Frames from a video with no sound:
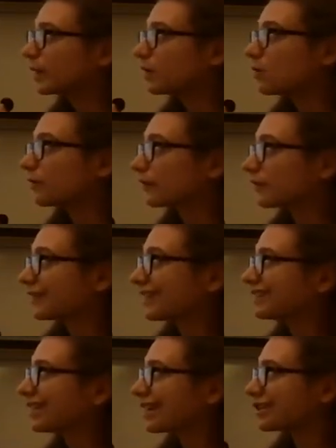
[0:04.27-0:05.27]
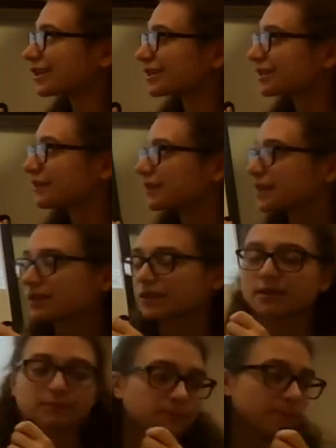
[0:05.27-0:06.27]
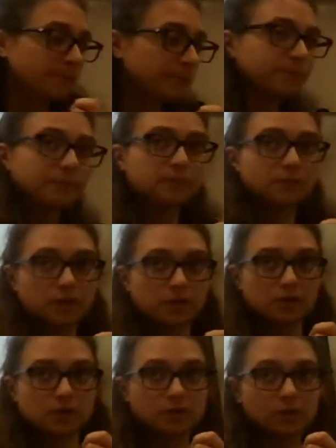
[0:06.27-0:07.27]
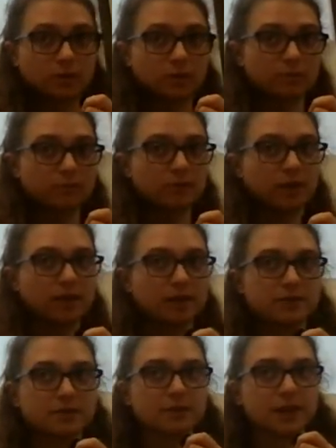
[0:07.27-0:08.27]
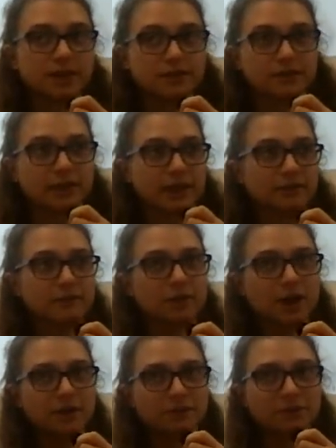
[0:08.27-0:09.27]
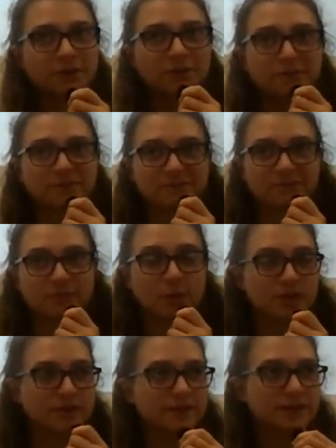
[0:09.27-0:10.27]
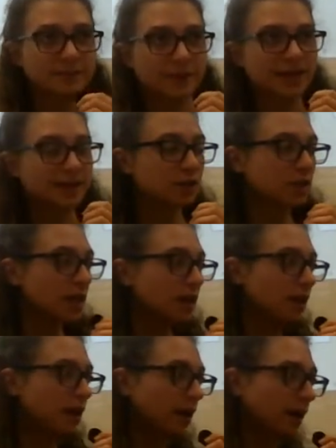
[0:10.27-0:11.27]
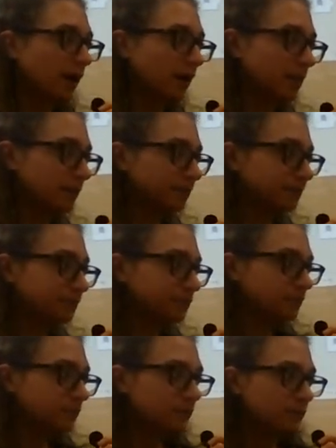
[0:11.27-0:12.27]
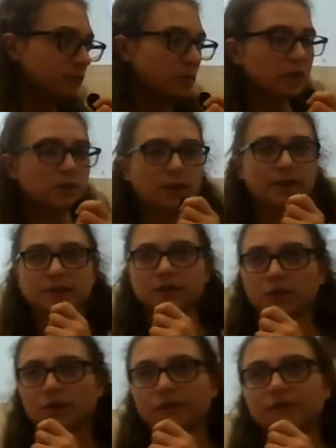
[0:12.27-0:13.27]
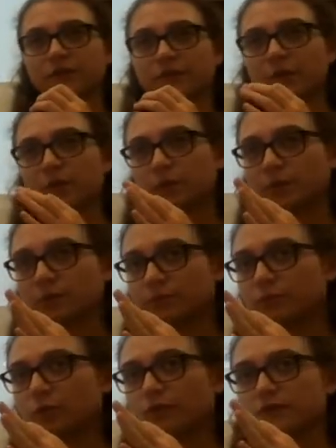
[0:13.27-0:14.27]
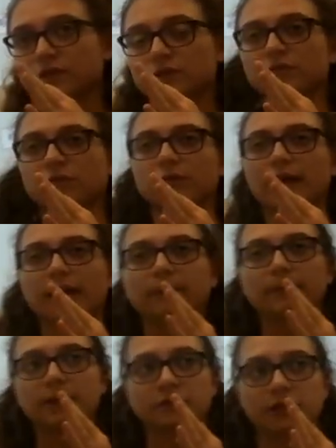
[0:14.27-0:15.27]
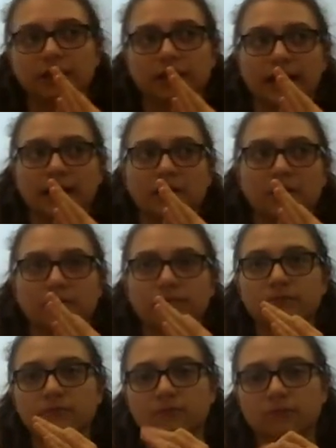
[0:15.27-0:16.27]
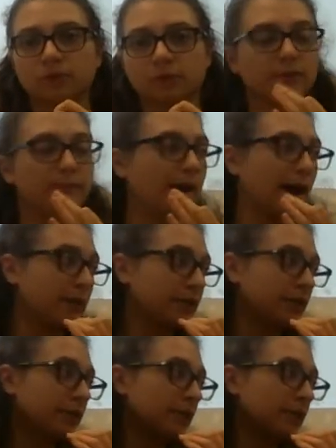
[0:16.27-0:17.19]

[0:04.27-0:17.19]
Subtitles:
over the digestive system. So I guess you guys already got through most of this page. So as you know, food moves through the alimentary canal, through the mouth,